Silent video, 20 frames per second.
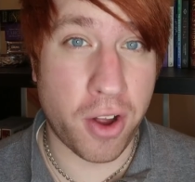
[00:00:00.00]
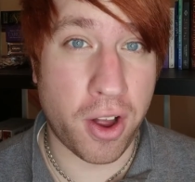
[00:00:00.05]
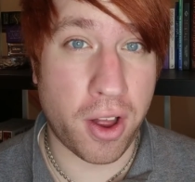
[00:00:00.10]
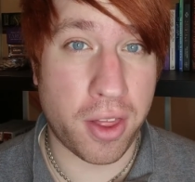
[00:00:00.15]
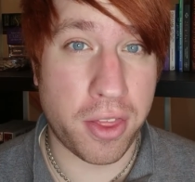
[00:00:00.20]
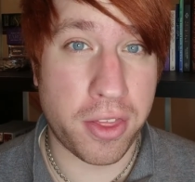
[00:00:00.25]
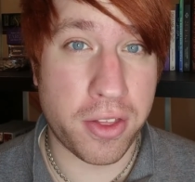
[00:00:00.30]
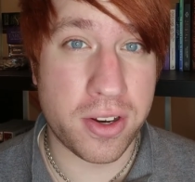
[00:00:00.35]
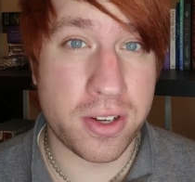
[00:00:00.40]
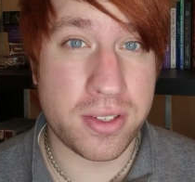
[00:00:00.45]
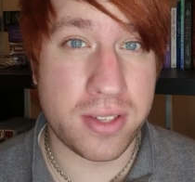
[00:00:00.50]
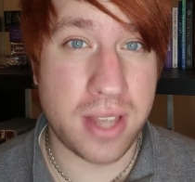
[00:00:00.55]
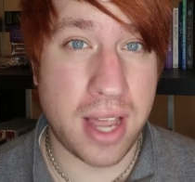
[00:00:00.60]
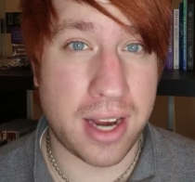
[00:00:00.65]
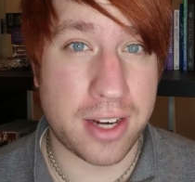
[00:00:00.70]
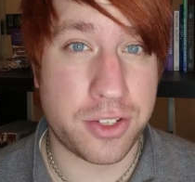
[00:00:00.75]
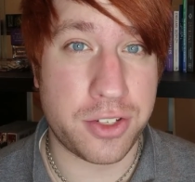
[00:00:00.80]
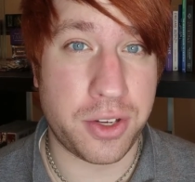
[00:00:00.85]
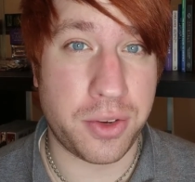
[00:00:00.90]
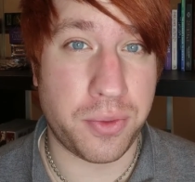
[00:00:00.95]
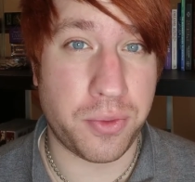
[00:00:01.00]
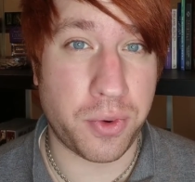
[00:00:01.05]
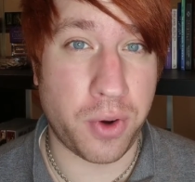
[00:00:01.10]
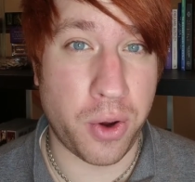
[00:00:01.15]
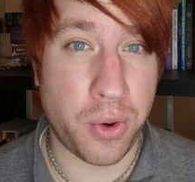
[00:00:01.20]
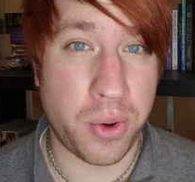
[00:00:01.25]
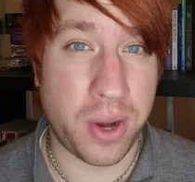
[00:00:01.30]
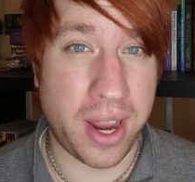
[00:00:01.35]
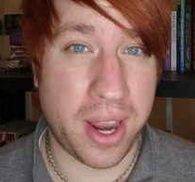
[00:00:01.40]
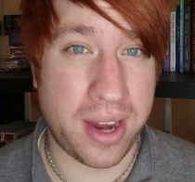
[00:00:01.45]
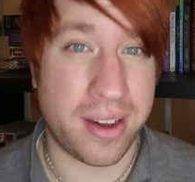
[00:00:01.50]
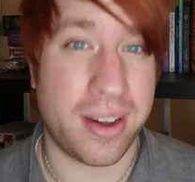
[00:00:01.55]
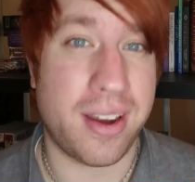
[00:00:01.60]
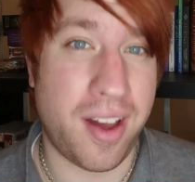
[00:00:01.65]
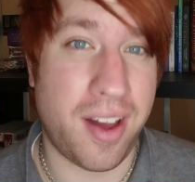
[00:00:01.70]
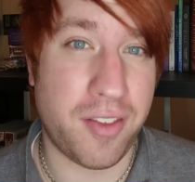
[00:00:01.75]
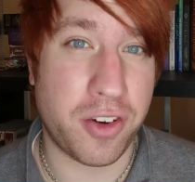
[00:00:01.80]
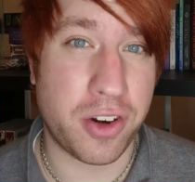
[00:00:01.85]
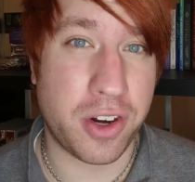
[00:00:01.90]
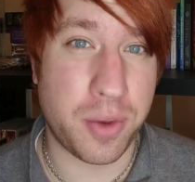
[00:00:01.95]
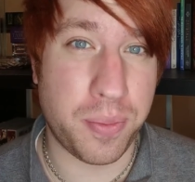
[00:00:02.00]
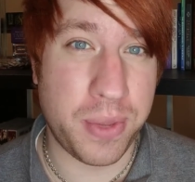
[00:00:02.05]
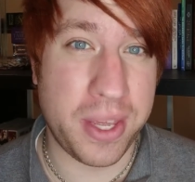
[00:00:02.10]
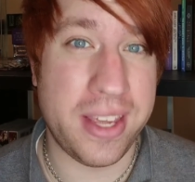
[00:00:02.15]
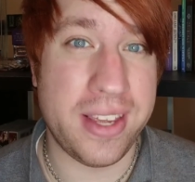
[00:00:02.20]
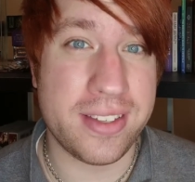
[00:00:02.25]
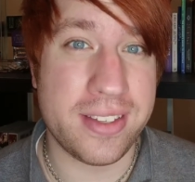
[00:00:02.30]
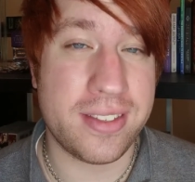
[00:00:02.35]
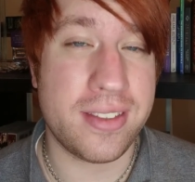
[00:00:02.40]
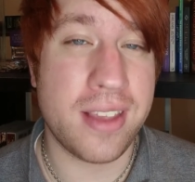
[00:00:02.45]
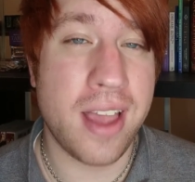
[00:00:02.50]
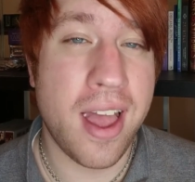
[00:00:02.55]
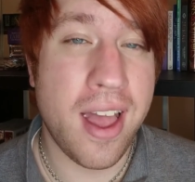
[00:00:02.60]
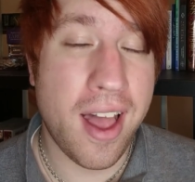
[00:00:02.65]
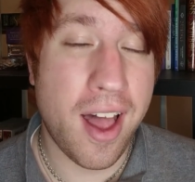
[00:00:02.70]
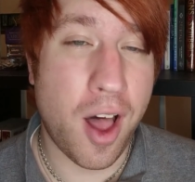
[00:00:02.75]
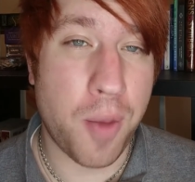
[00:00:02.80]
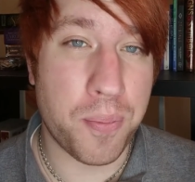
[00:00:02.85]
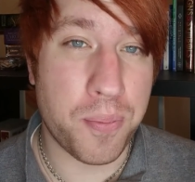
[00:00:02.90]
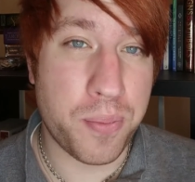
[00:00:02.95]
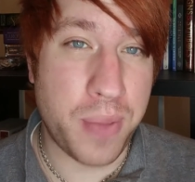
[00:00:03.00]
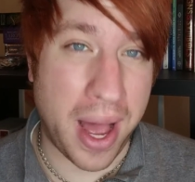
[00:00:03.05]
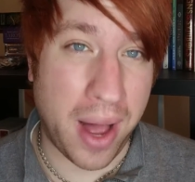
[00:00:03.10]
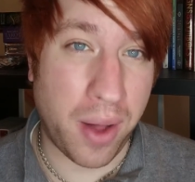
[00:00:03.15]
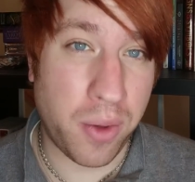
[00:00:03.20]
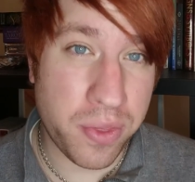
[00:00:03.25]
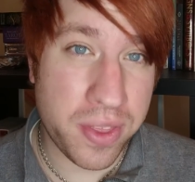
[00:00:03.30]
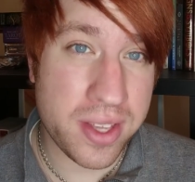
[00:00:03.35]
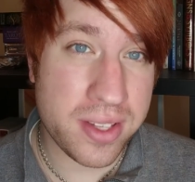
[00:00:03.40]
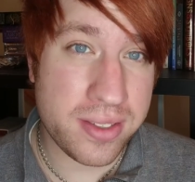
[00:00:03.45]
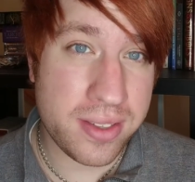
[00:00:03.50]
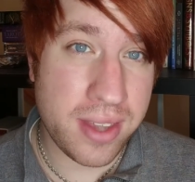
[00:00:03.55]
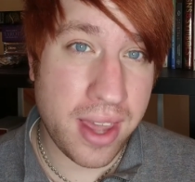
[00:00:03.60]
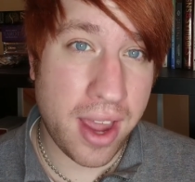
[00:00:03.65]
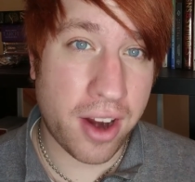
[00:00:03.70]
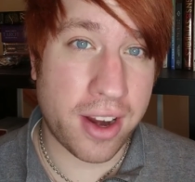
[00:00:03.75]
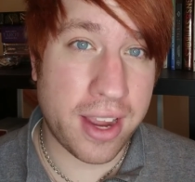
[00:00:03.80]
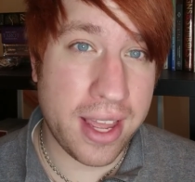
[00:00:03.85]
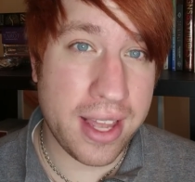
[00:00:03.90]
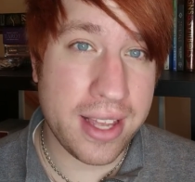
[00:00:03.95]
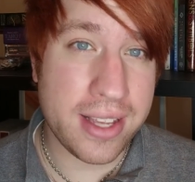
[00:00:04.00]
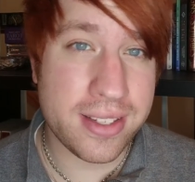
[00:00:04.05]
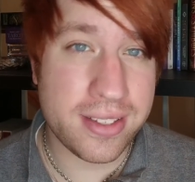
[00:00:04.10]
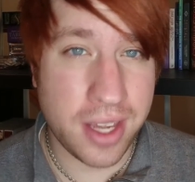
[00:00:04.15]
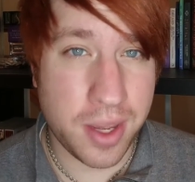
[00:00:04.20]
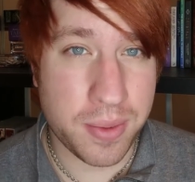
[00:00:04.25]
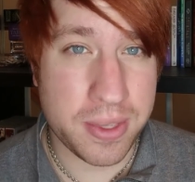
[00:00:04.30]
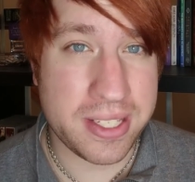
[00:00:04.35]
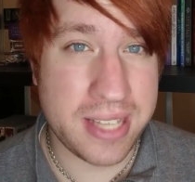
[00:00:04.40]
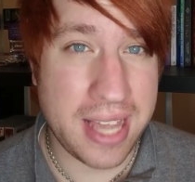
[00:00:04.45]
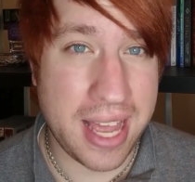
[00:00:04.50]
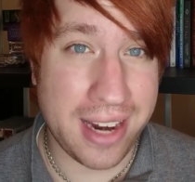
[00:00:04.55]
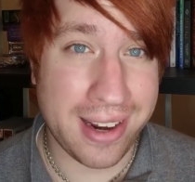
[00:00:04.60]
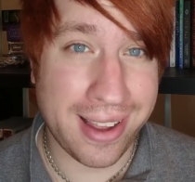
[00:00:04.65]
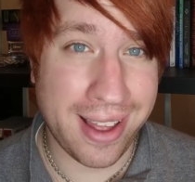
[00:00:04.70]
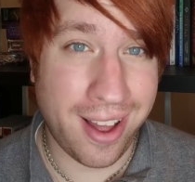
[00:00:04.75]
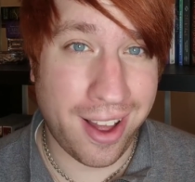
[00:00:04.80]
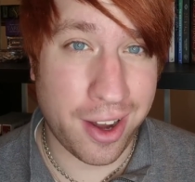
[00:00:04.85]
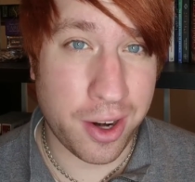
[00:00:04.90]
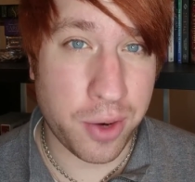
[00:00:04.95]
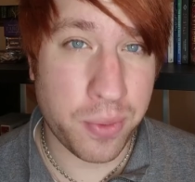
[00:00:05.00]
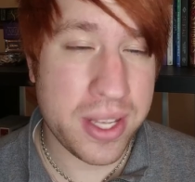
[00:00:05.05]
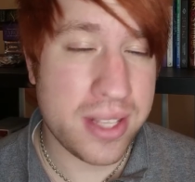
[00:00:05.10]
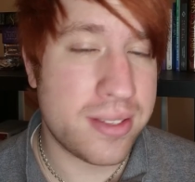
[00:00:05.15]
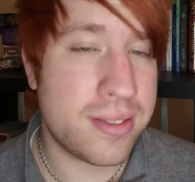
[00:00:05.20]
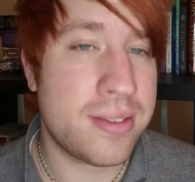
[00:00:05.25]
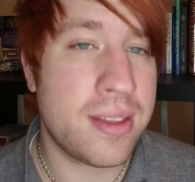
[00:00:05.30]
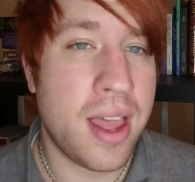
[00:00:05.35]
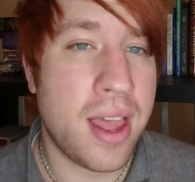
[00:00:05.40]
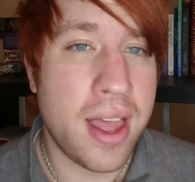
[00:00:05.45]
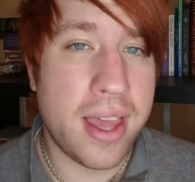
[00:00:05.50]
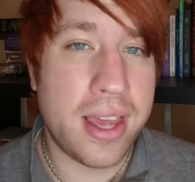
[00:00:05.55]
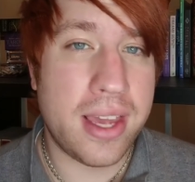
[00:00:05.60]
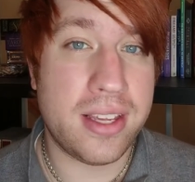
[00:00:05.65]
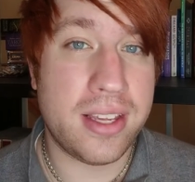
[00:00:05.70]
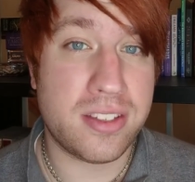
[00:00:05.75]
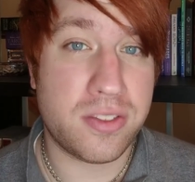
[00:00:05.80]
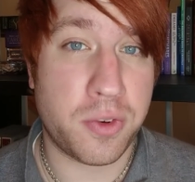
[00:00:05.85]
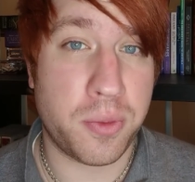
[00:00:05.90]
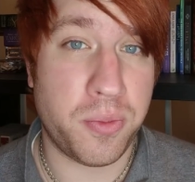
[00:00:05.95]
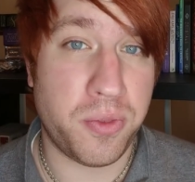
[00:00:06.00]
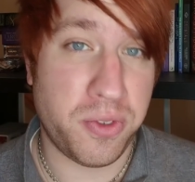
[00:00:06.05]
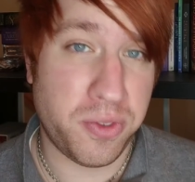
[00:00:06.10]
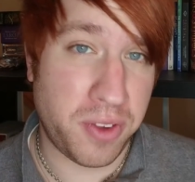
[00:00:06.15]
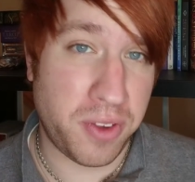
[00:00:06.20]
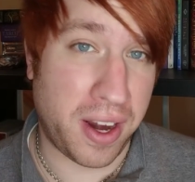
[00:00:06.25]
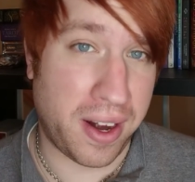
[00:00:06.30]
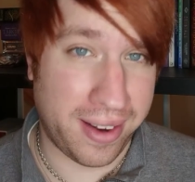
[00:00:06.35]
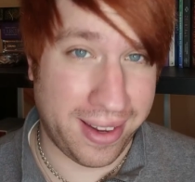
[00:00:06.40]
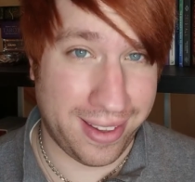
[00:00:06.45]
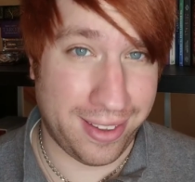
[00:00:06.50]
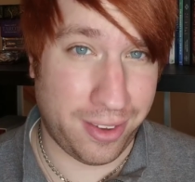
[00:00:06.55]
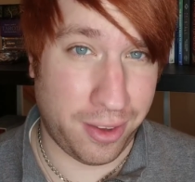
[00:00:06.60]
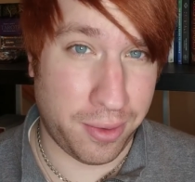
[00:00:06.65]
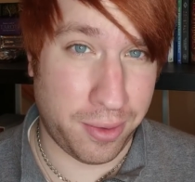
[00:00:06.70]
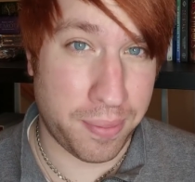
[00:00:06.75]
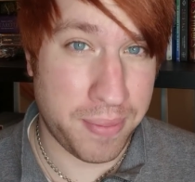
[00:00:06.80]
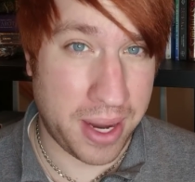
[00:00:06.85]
authors actually wrote and covered a piece about this area. His name is Ed Econowitz. He's from Fair Hill,